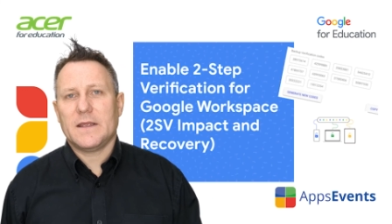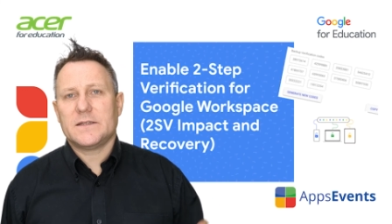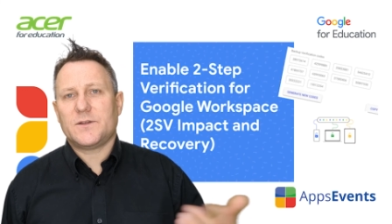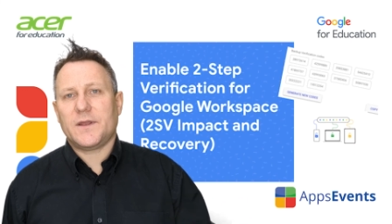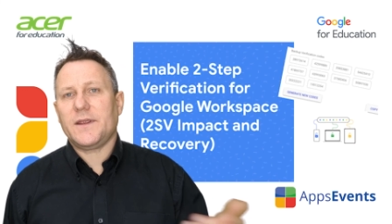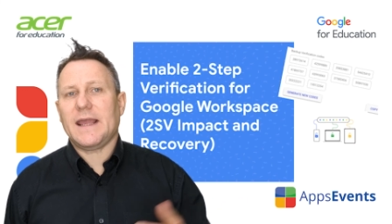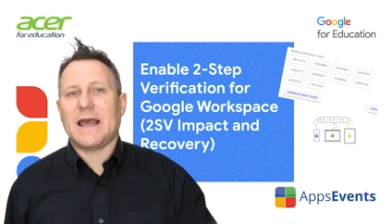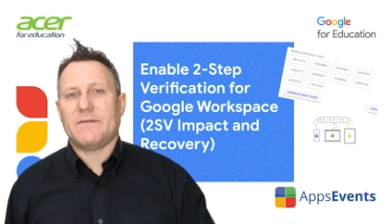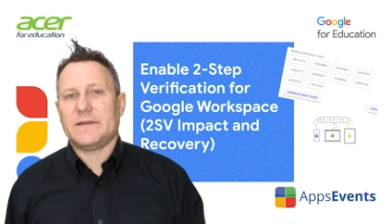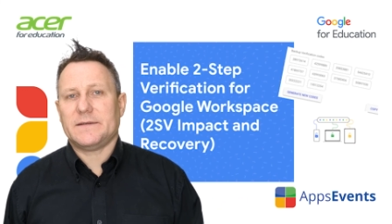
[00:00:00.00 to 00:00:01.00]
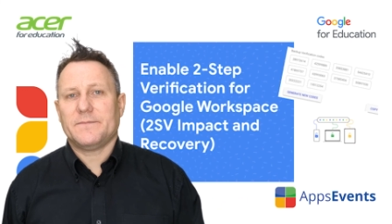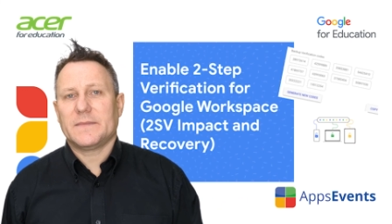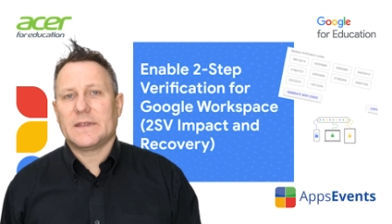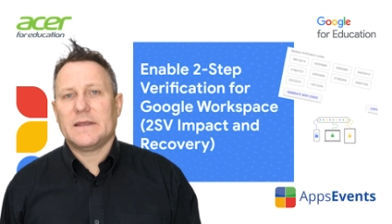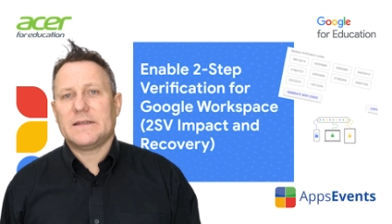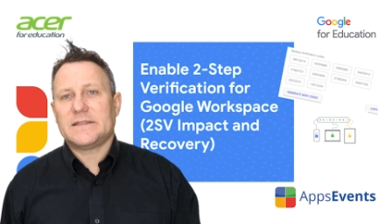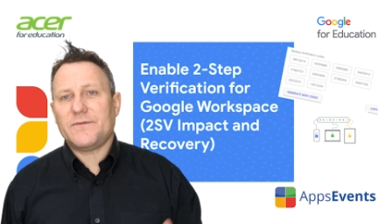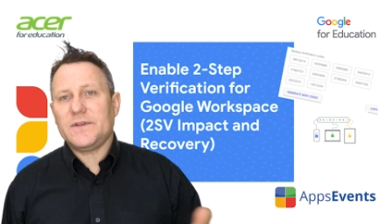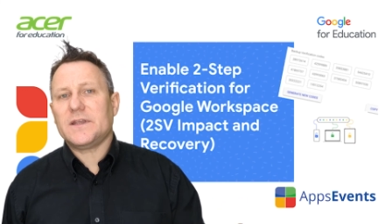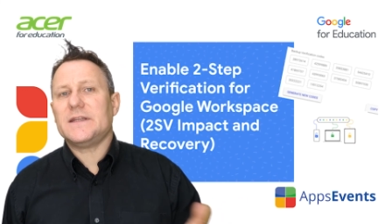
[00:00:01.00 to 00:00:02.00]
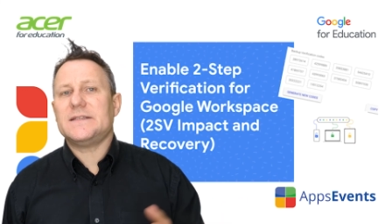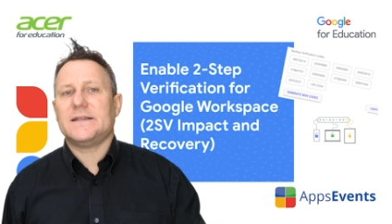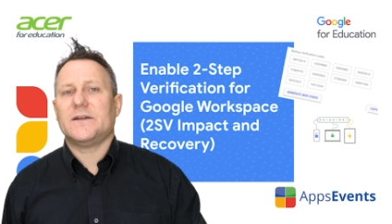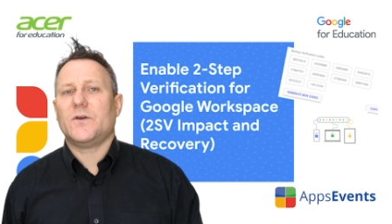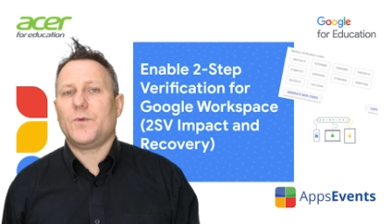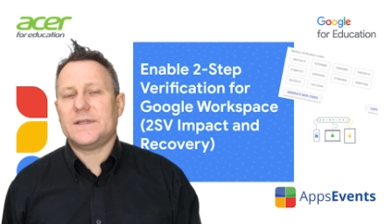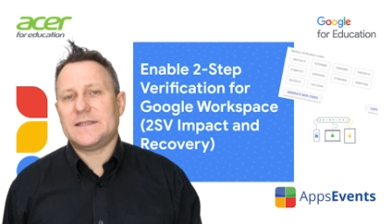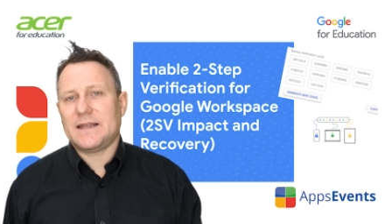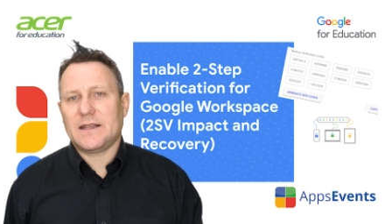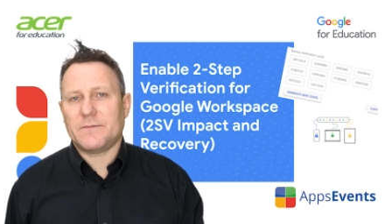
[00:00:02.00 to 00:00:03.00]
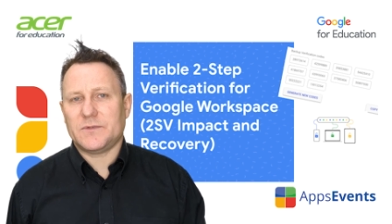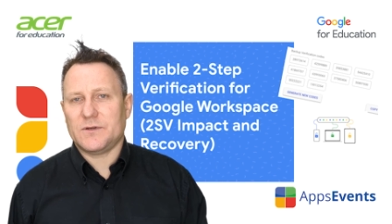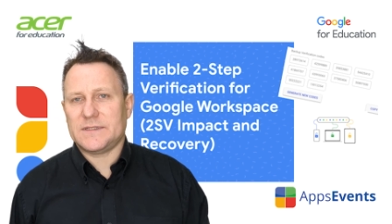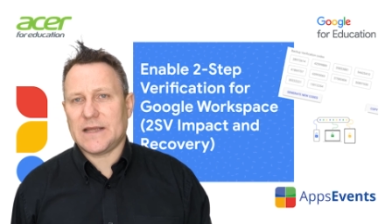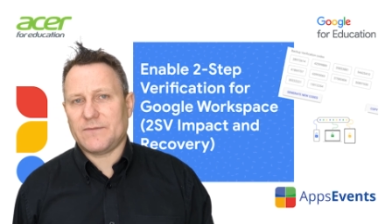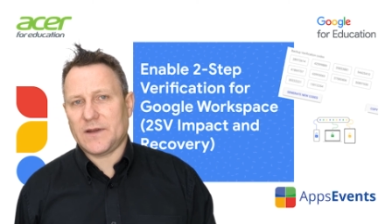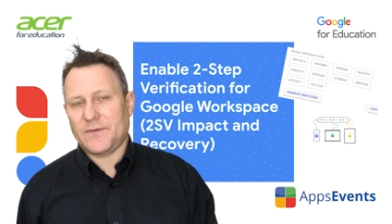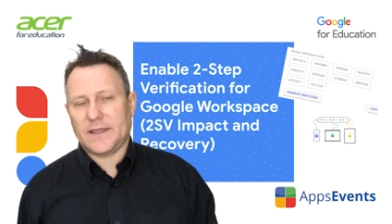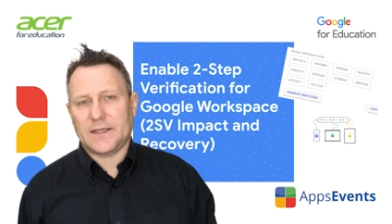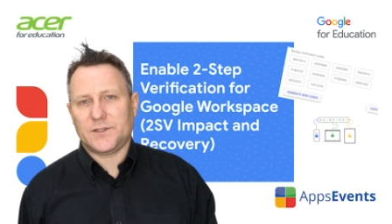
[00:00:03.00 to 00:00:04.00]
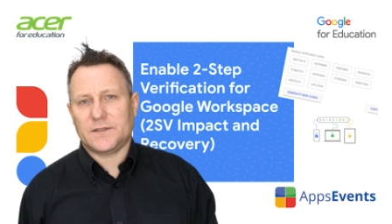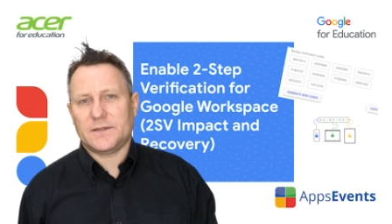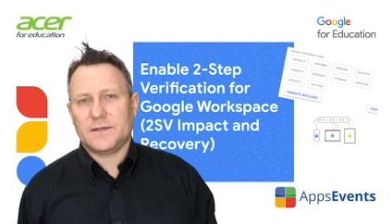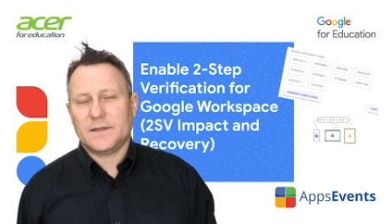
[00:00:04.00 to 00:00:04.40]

So there you have it, something to consider when setting up two-step verification